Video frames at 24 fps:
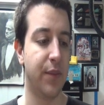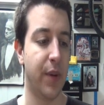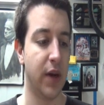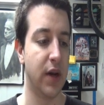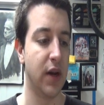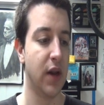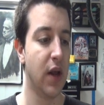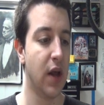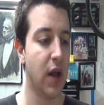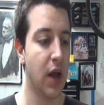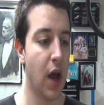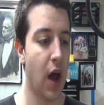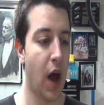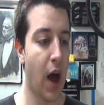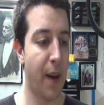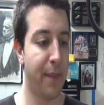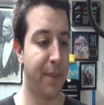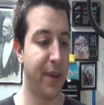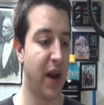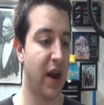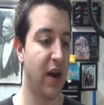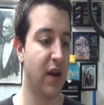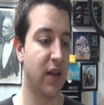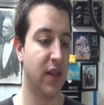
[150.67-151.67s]
But
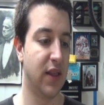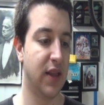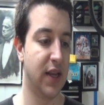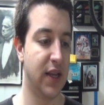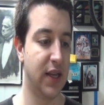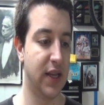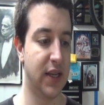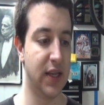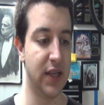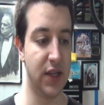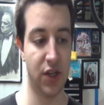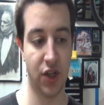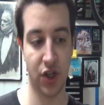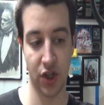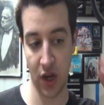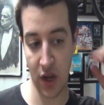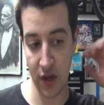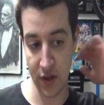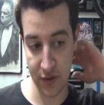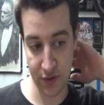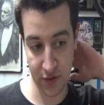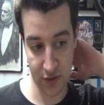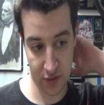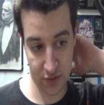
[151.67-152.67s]
apparently he
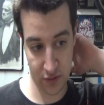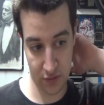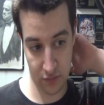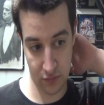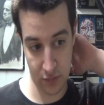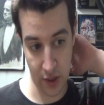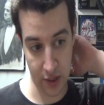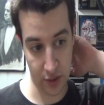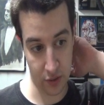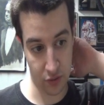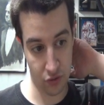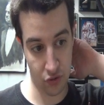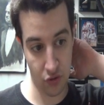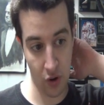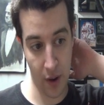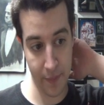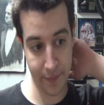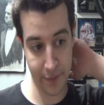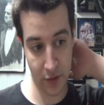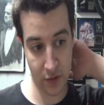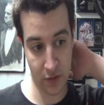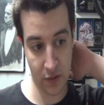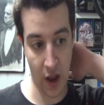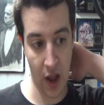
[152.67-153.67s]
just like
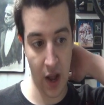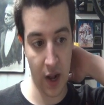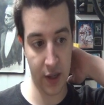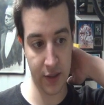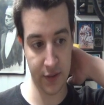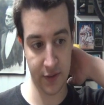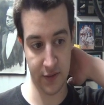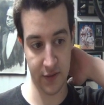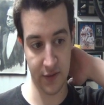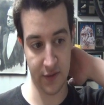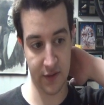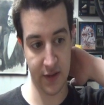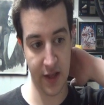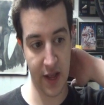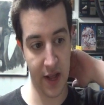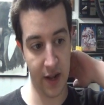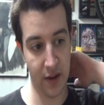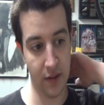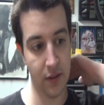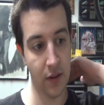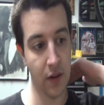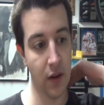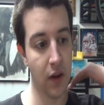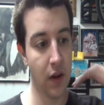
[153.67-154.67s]
dropped it to Honest instead,